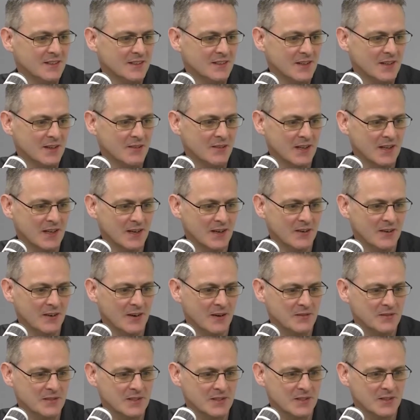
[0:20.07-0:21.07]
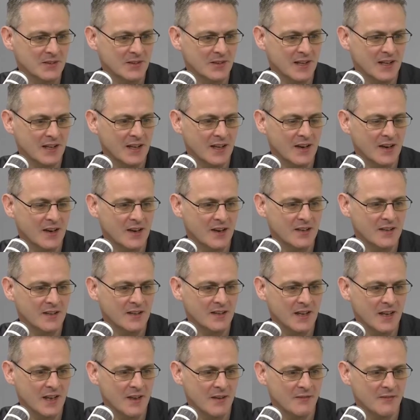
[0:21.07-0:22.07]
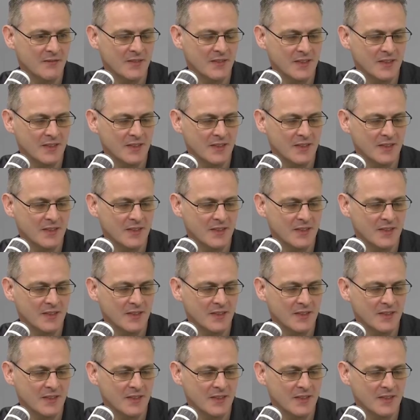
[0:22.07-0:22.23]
There we go, I'm just looking at, yeah.